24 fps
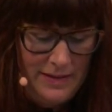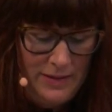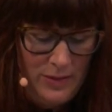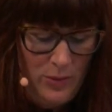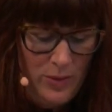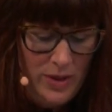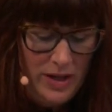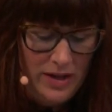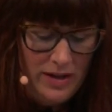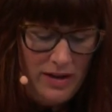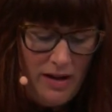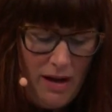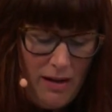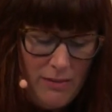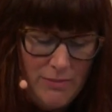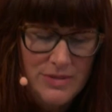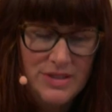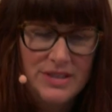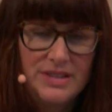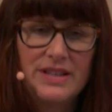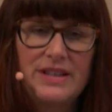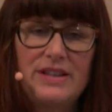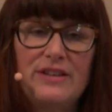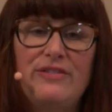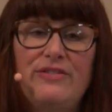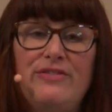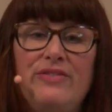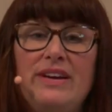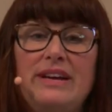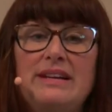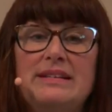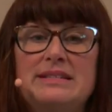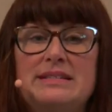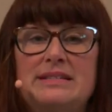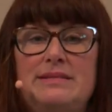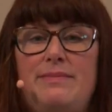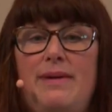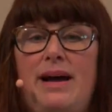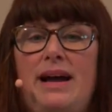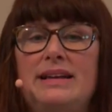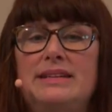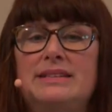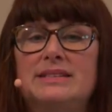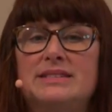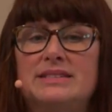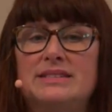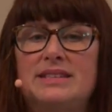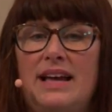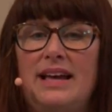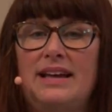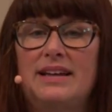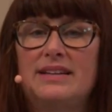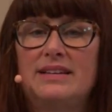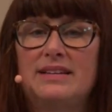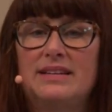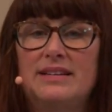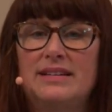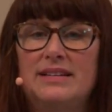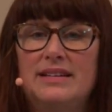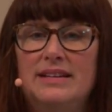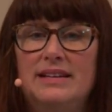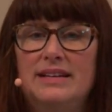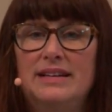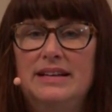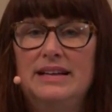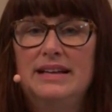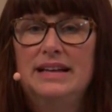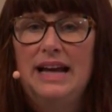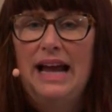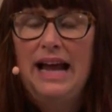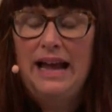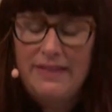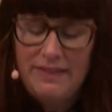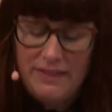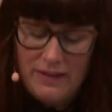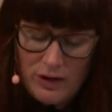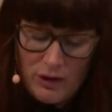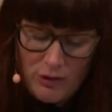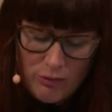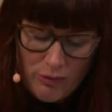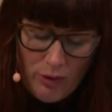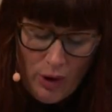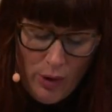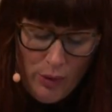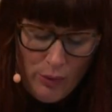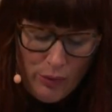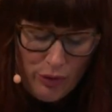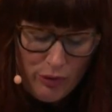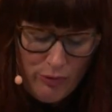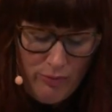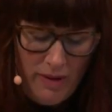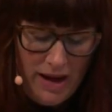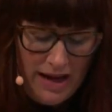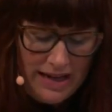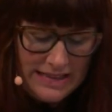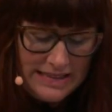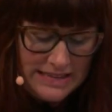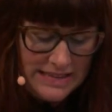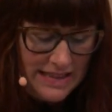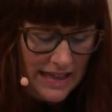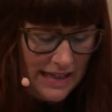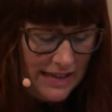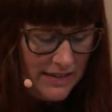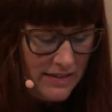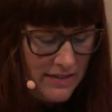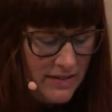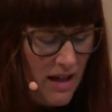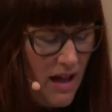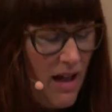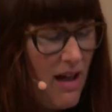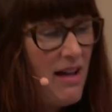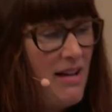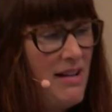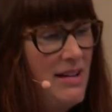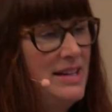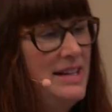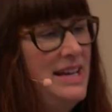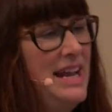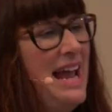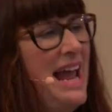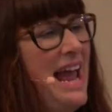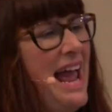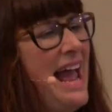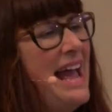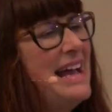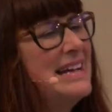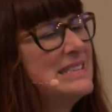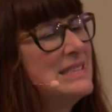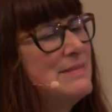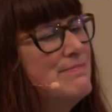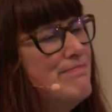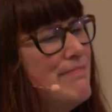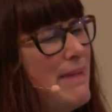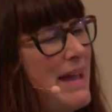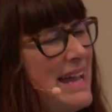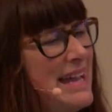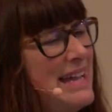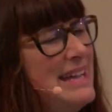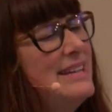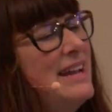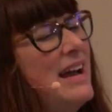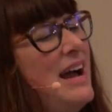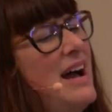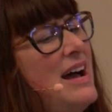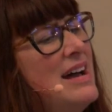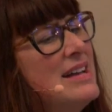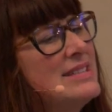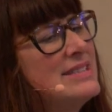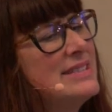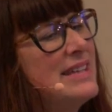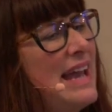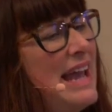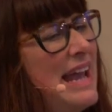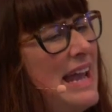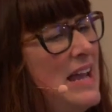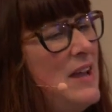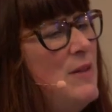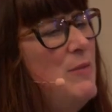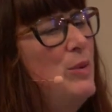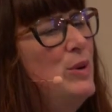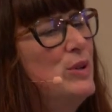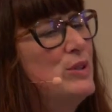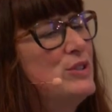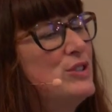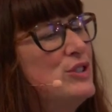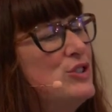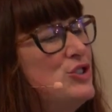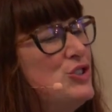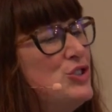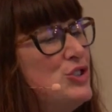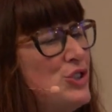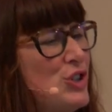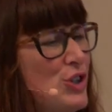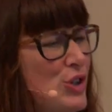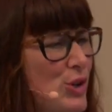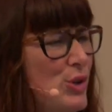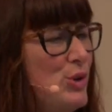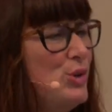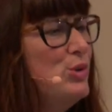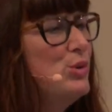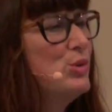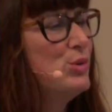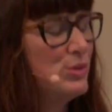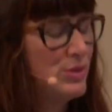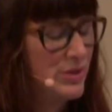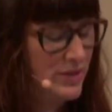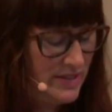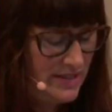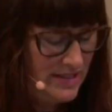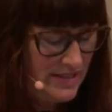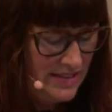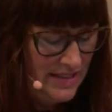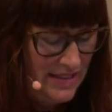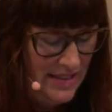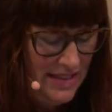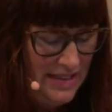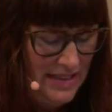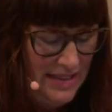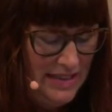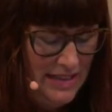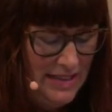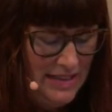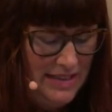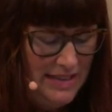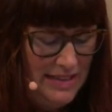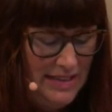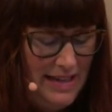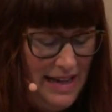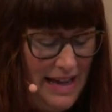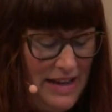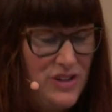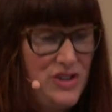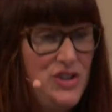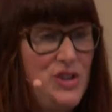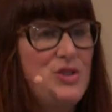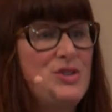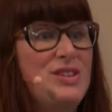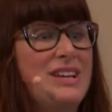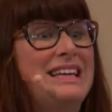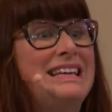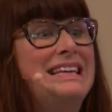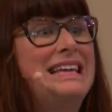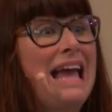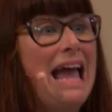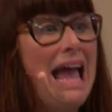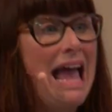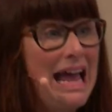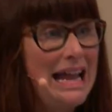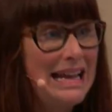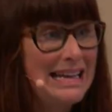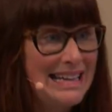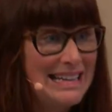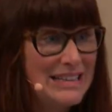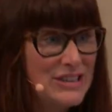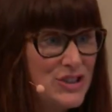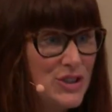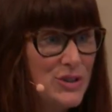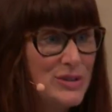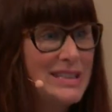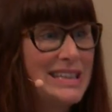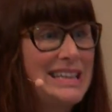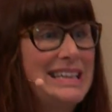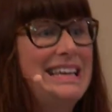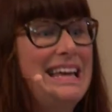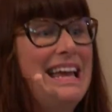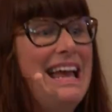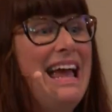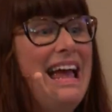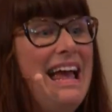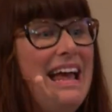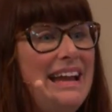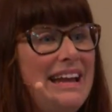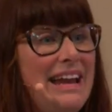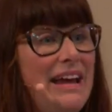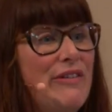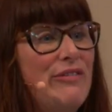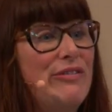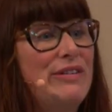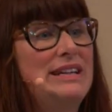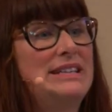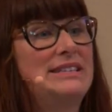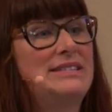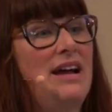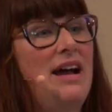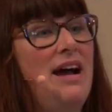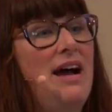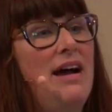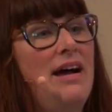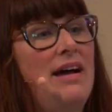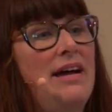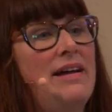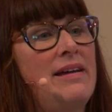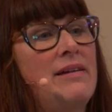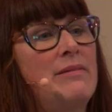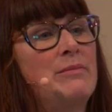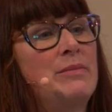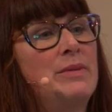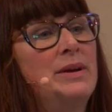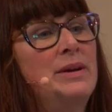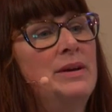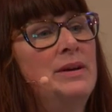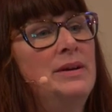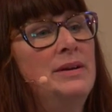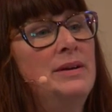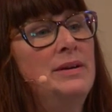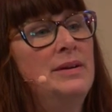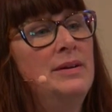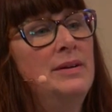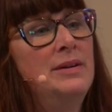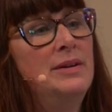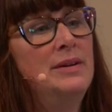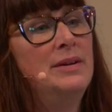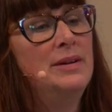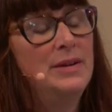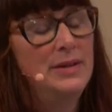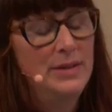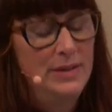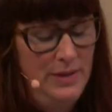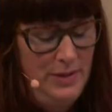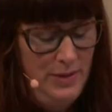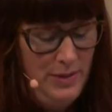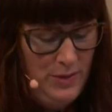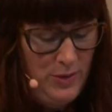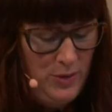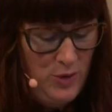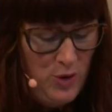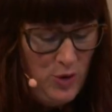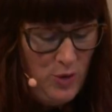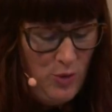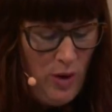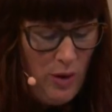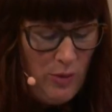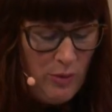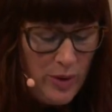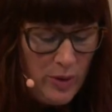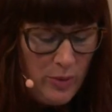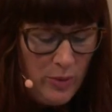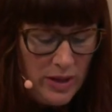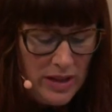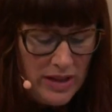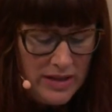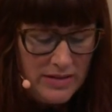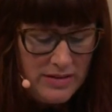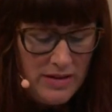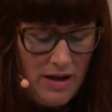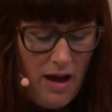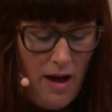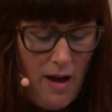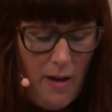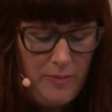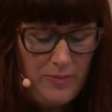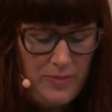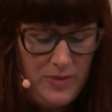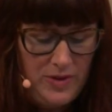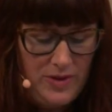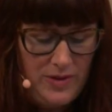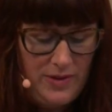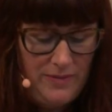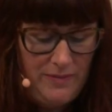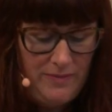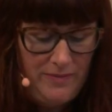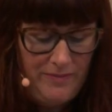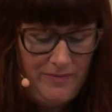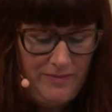When it comes to the fixed mindset and the growth mindset, God has made us able to choose and choose again and choose again every time what we will adopt.